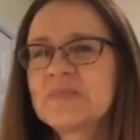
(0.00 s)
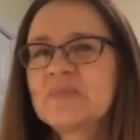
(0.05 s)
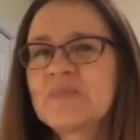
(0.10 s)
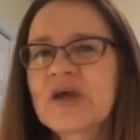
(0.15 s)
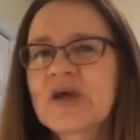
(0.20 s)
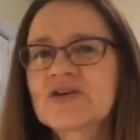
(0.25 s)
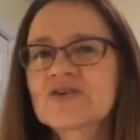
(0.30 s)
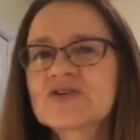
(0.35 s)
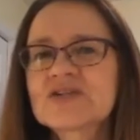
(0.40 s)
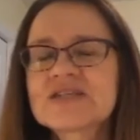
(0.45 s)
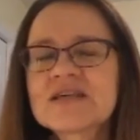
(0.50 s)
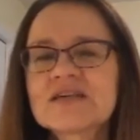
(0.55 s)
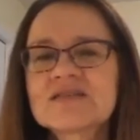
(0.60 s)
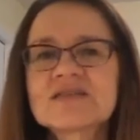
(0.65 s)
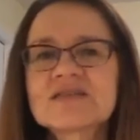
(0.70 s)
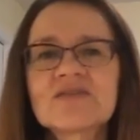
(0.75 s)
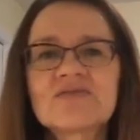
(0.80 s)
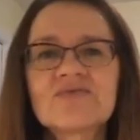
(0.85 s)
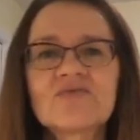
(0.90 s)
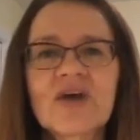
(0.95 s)
better
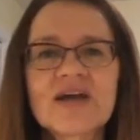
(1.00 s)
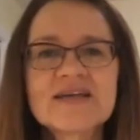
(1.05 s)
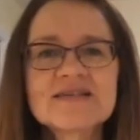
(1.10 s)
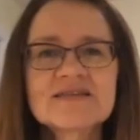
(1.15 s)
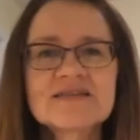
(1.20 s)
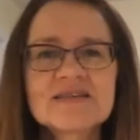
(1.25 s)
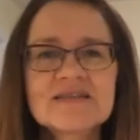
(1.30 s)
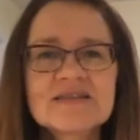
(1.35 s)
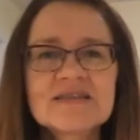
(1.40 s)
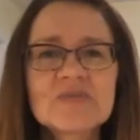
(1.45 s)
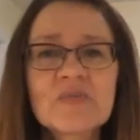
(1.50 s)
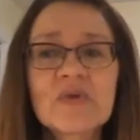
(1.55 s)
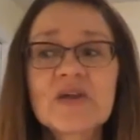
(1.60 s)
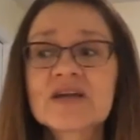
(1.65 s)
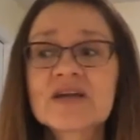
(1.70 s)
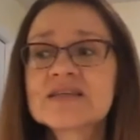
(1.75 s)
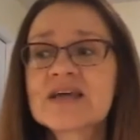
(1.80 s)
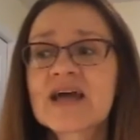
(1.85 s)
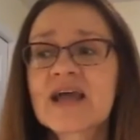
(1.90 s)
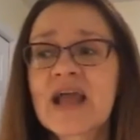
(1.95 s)
sense of resonance,
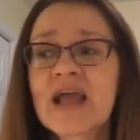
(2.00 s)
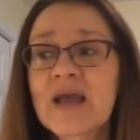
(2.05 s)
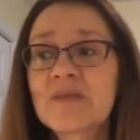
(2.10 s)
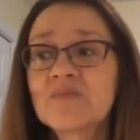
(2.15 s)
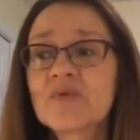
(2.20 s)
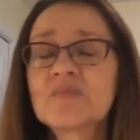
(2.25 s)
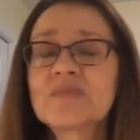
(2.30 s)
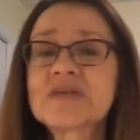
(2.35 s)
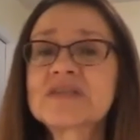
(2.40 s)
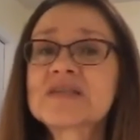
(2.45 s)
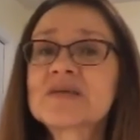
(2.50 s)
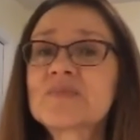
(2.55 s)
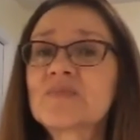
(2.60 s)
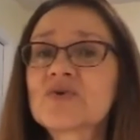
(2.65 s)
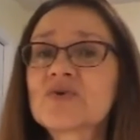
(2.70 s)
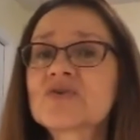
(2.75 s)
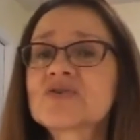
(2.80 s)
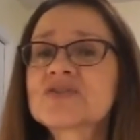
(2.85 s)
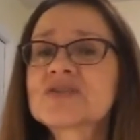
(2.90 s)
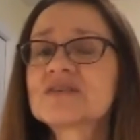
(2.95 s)
because I am a busy
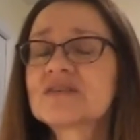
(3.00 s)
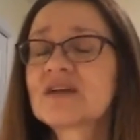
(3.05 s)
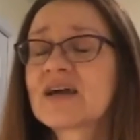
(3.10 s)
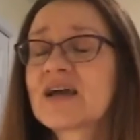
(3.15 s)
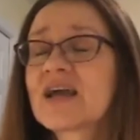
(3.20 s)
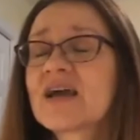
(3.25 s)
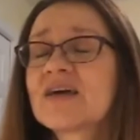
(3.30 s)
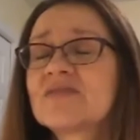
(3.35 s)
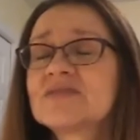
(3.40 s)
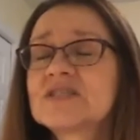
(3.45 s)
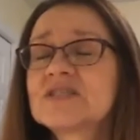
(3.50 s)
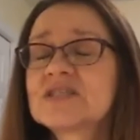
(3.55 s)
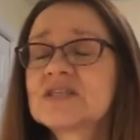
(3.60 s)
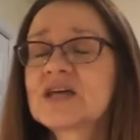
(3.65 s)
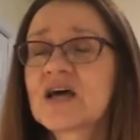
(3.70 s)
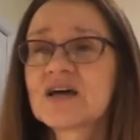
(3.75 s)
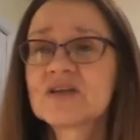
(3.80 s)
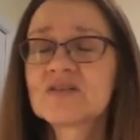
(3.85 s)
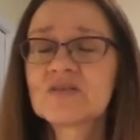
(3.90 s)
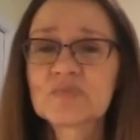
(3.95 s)
person. I have a
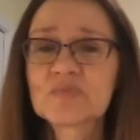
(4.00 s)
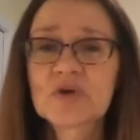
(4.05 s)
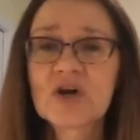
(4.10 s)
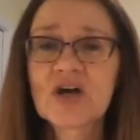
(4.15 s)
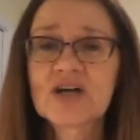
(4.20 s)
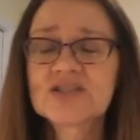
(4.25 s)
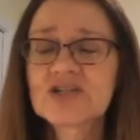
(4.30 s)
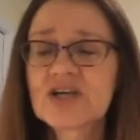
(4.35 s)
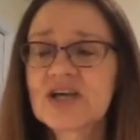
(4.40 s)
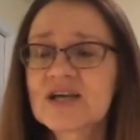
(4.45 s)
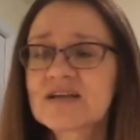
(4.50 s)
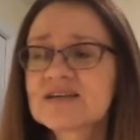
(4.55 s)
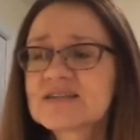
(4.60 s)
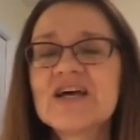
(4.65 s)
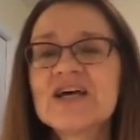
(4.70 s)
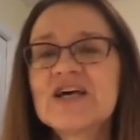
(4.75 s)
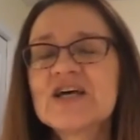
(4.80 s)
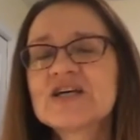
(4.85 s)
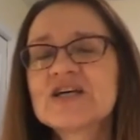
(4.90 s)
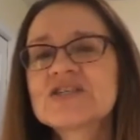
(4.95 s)
ton of projects.
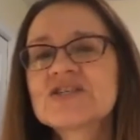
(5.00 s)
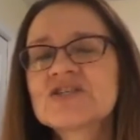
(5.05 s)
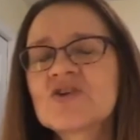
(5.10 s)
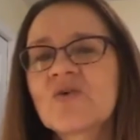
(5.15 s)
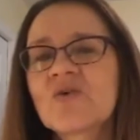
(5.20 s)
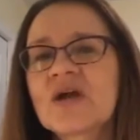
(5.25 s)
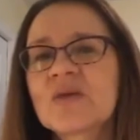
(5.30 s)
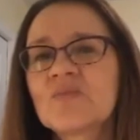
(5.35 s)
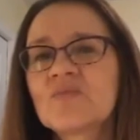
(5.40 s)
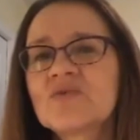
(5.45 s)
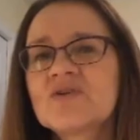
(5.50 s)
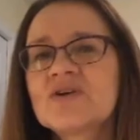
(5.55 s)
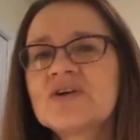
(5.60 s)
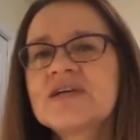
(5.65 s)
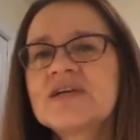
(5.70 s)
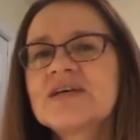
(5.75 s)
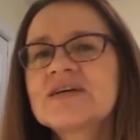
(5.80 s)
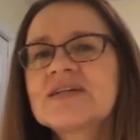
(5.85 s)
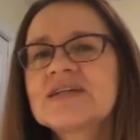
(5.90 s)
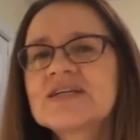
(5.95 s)
So I'm
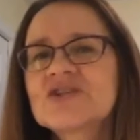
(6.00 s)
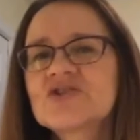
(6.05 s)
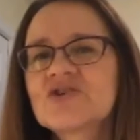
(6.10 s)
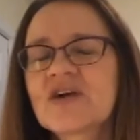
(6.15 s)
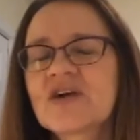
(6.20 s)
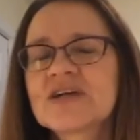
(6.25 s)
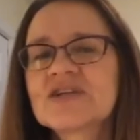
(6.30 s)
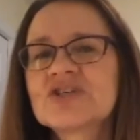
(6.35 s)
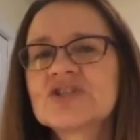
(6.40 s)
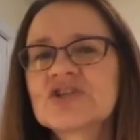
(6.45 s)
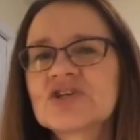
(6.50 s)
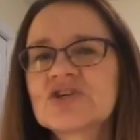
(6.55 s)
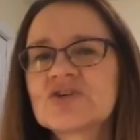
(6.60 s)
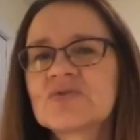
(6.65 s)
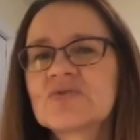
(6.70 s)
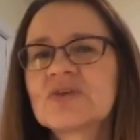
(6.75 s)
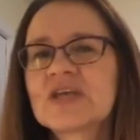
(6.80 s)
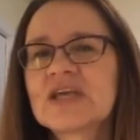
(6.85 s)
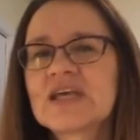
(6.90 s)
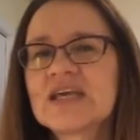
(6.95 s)
really trying to
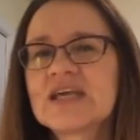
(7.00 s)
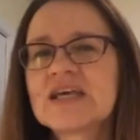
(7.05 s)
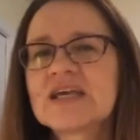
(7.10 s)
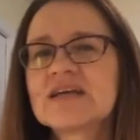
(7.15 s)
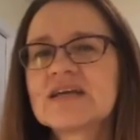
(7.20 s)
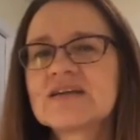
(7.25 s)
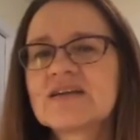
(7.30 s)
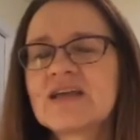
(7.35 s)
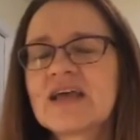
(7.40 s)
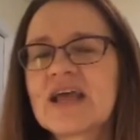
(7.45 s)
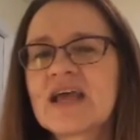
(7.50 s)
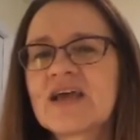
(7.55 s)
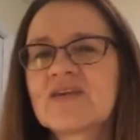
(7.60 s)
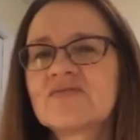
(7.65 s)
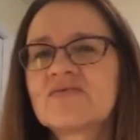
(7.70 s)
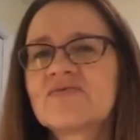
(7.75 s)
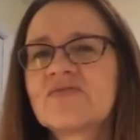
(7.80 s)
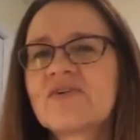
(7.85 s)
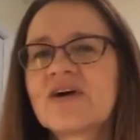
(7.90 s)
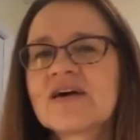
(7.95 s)
tune in
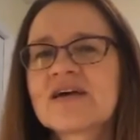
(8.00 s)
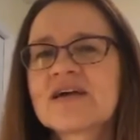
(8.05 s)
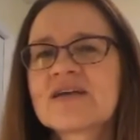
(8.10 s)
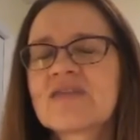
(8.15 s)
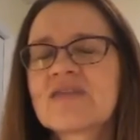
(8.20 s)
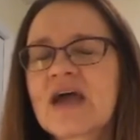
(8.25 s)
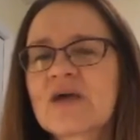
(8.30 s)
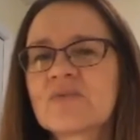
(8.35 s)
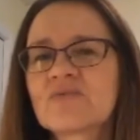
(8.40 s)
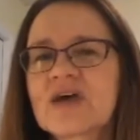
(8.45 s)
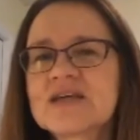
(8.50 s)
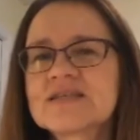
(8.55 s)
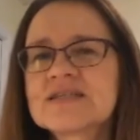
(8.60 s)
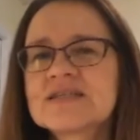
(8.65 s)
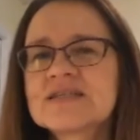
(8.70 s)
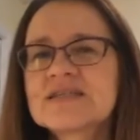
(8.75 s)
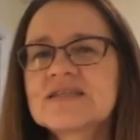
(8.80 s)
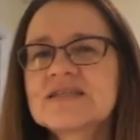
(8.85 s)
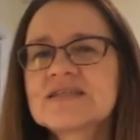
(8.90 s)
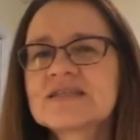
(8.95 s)
and find that
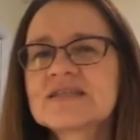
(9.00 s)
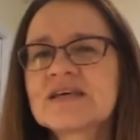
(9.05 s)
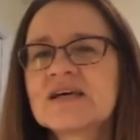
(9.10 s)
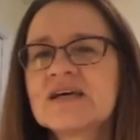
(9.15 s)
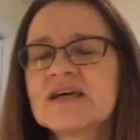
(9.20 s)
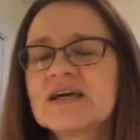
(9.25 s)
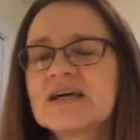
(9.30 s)
resonance